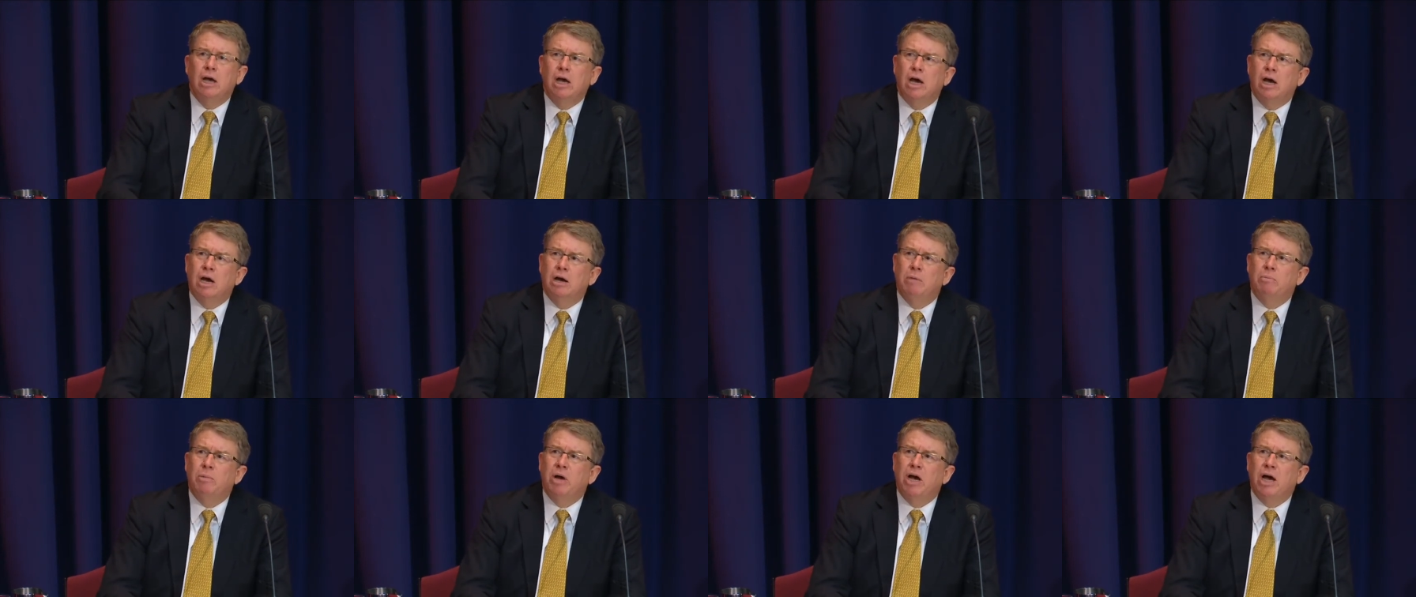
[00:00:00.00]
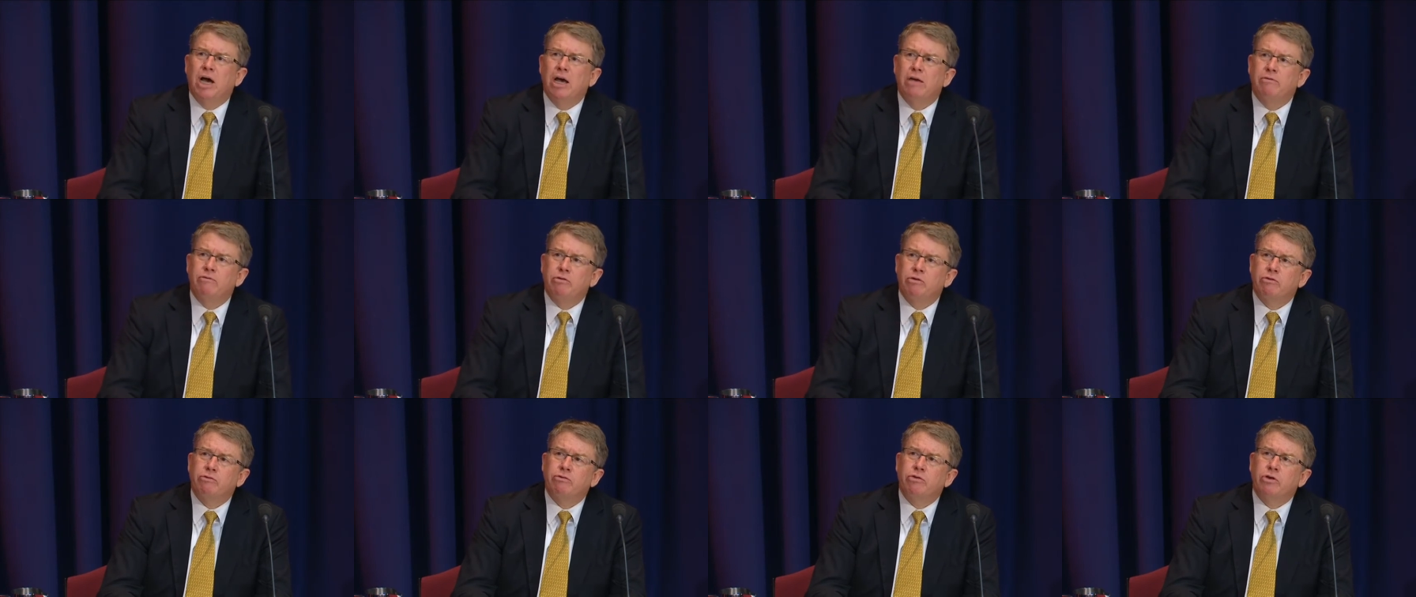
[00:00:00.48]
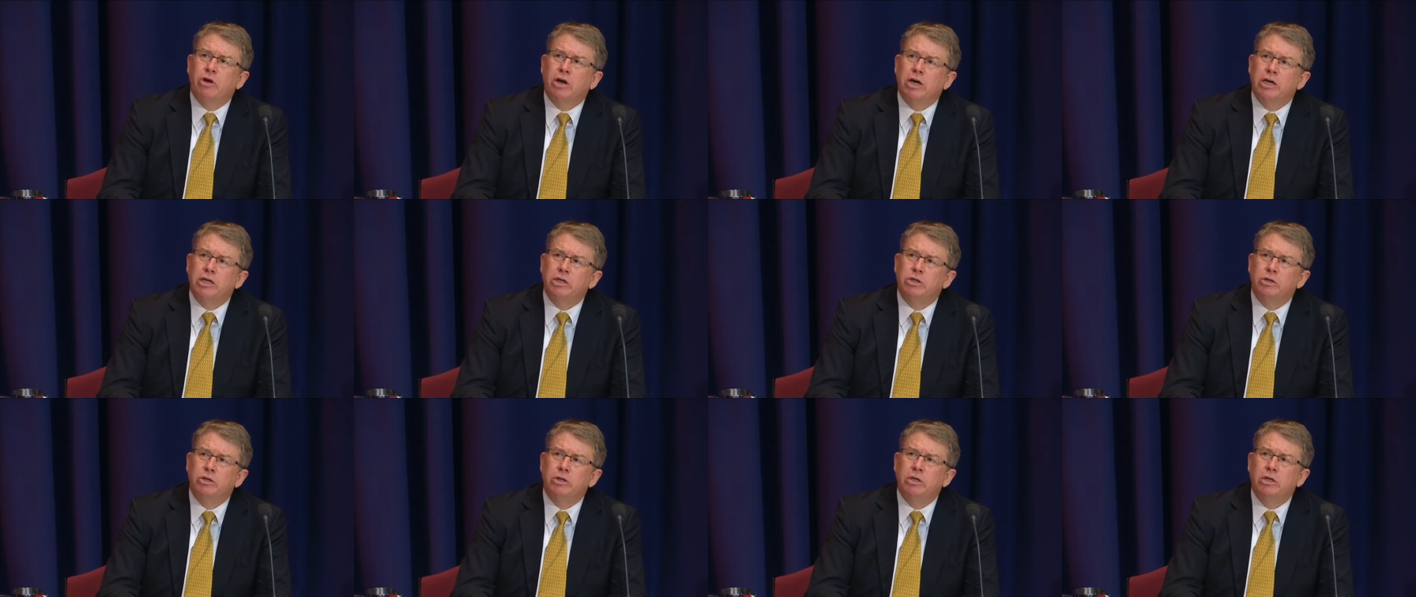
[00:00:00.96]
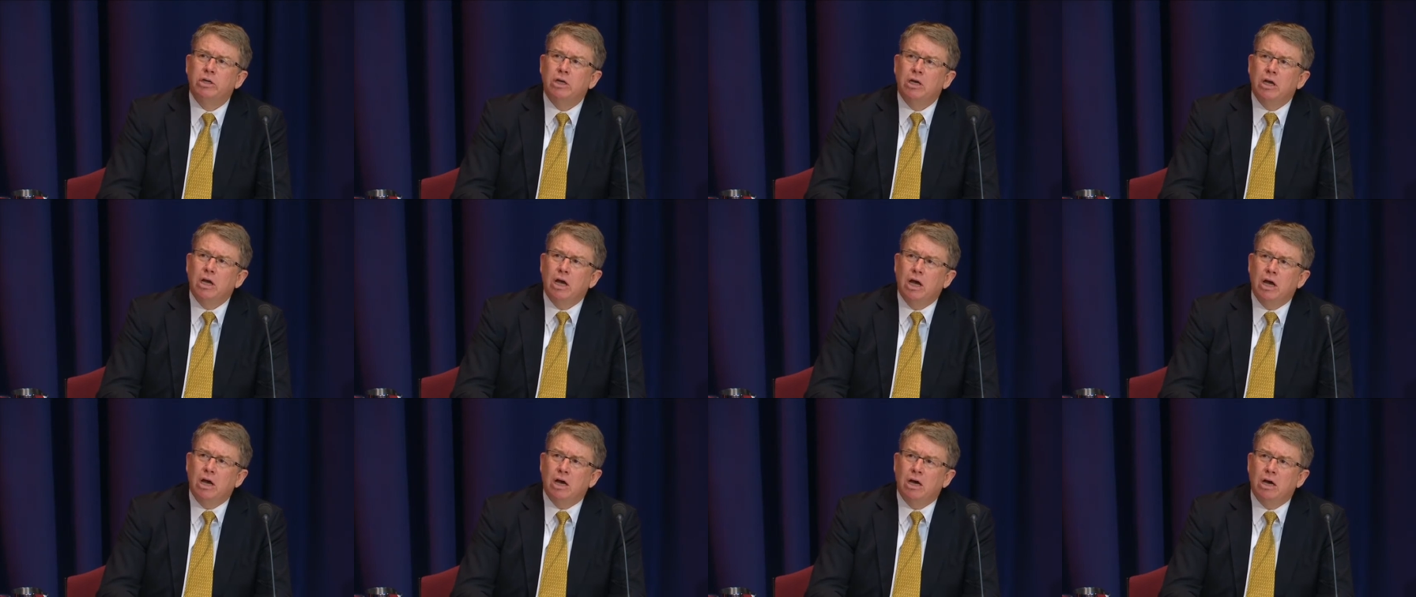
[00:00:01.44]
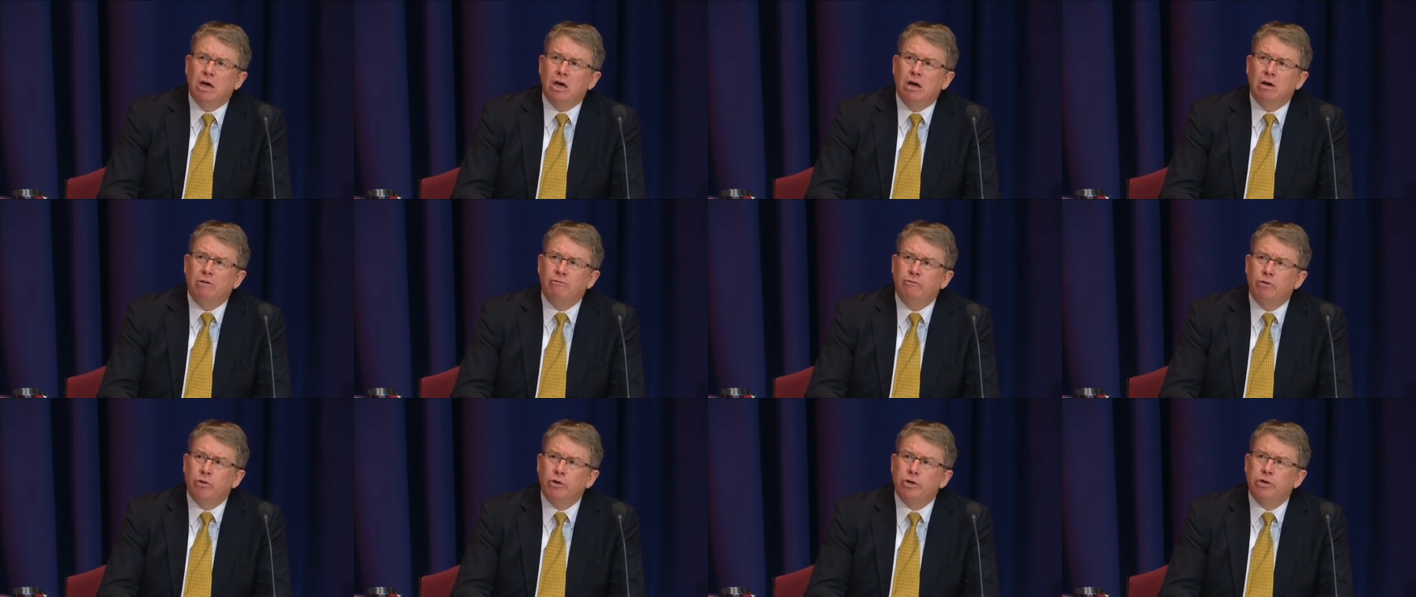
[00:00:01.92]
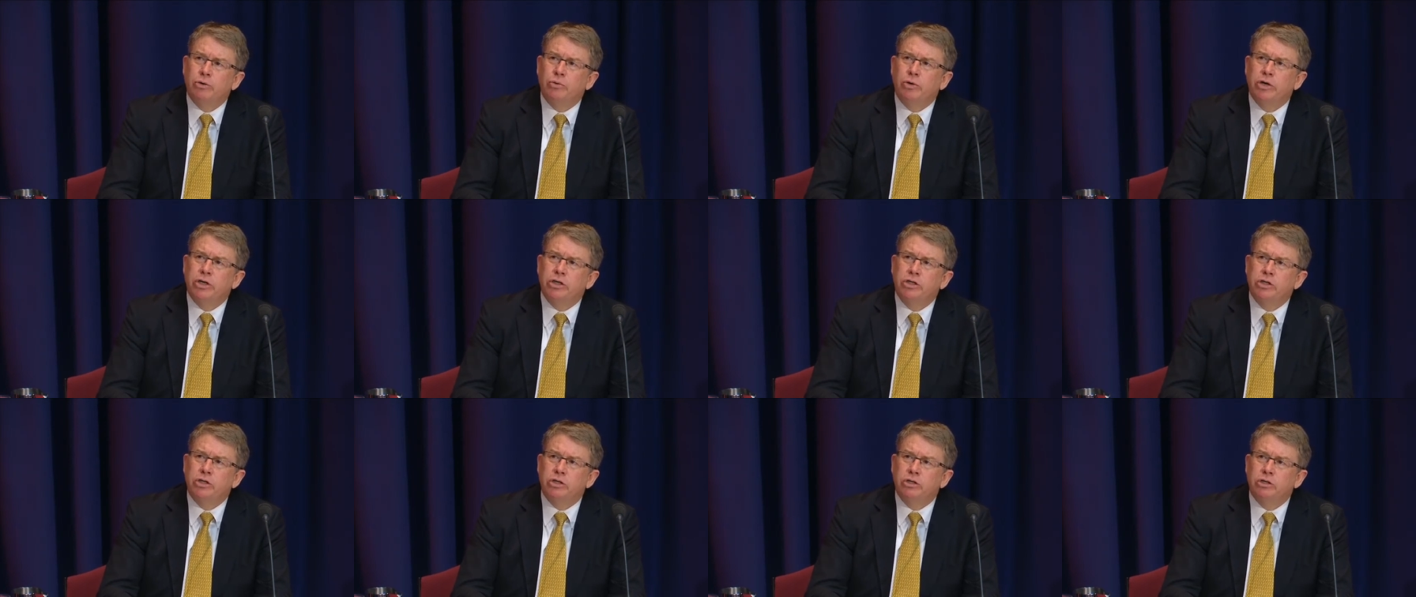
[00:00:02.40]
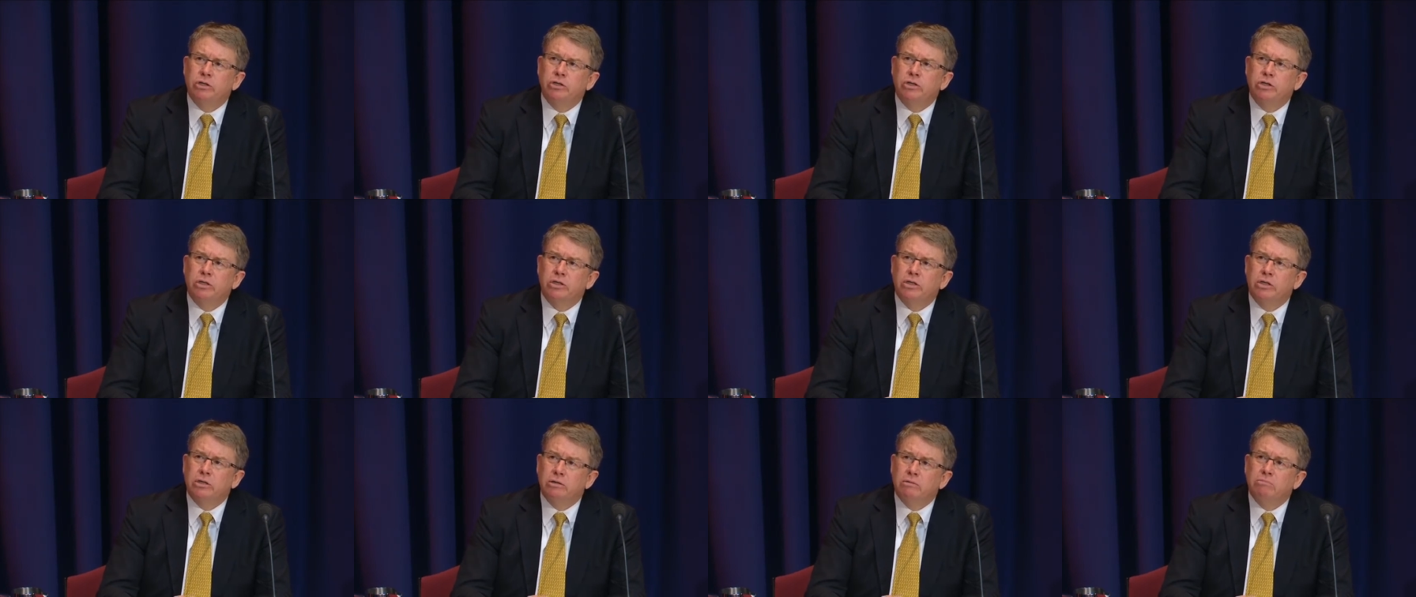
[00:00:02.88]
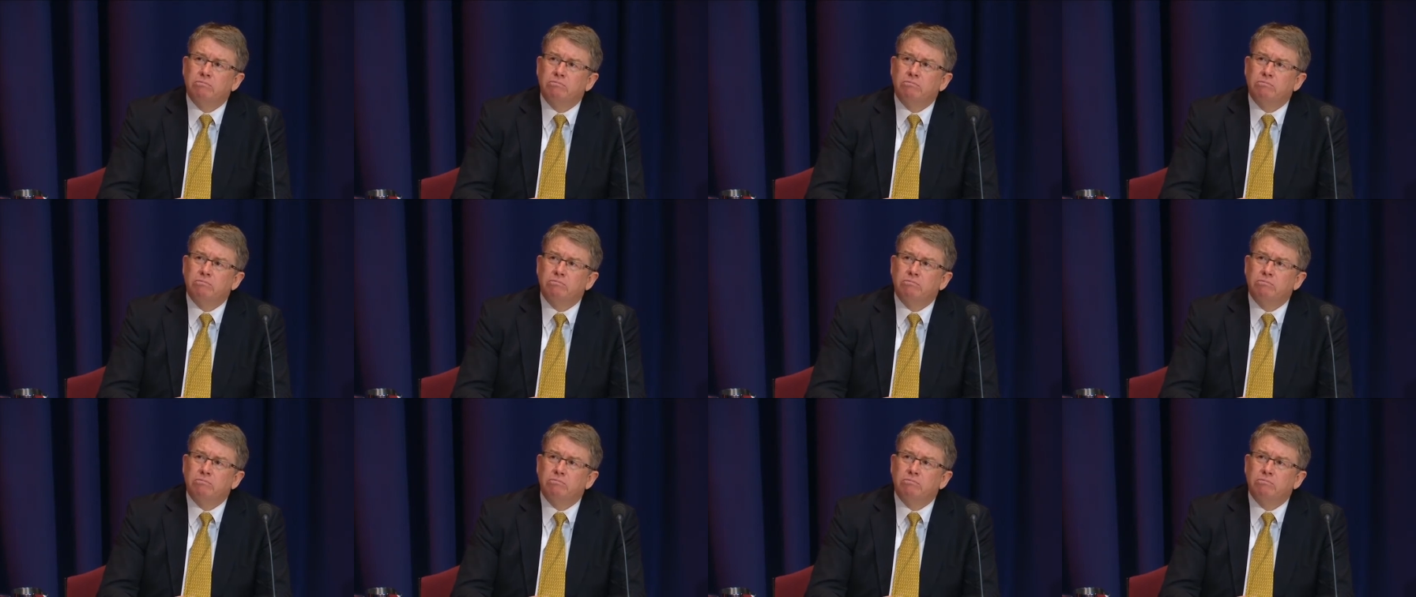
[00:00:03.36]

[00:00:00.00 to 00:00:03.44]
uh, behaviour of trying to uh, avoid questions.